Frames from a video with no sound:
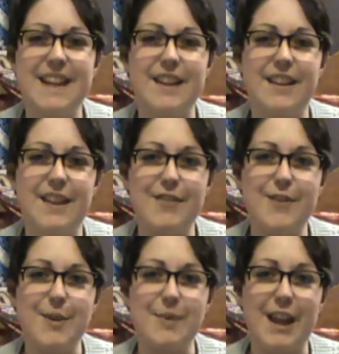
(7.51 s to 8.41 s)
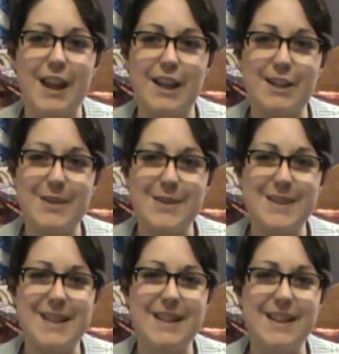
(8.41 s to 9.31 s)
Kayla from Kayla
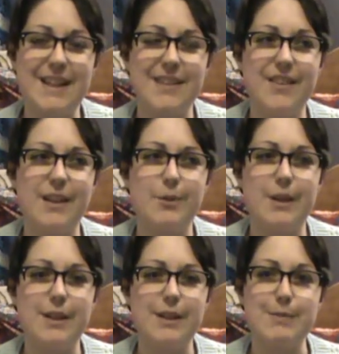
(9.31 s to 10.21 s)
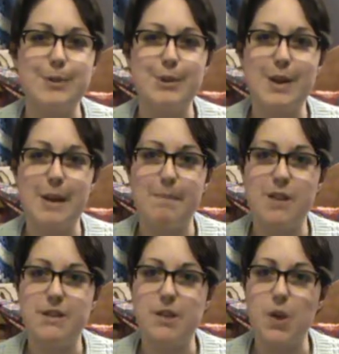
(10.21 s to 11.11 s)
Crochet Love and welcome to
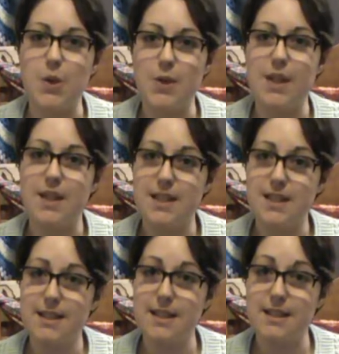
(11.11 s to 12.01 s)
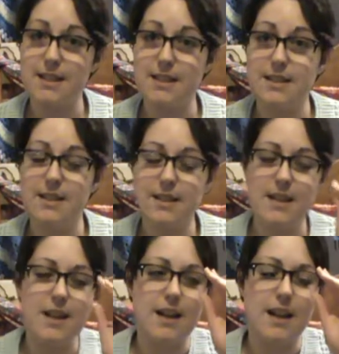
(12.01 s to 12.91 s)
episode 6.
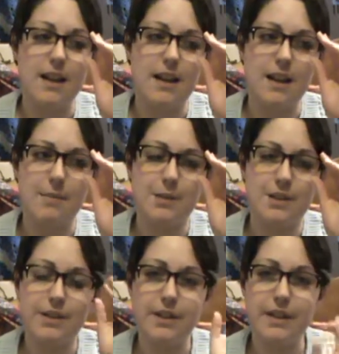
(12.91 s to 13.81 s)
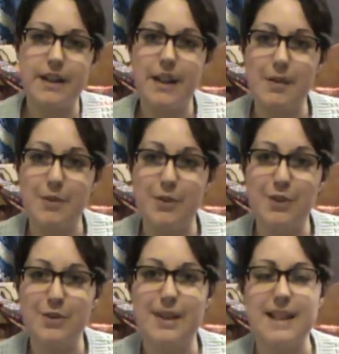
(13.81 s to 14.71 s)
I'm sorry I'm a
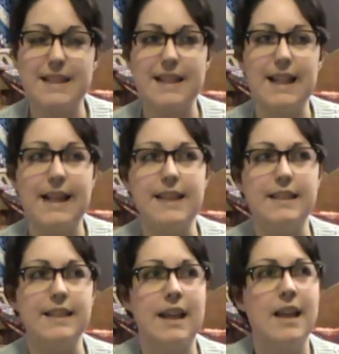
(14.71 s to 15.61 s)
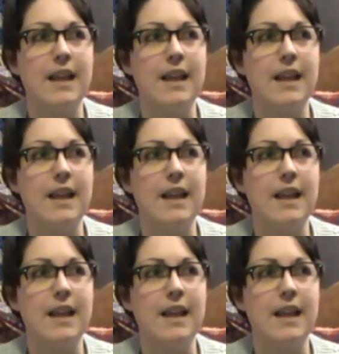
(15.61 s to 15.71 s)
few days late.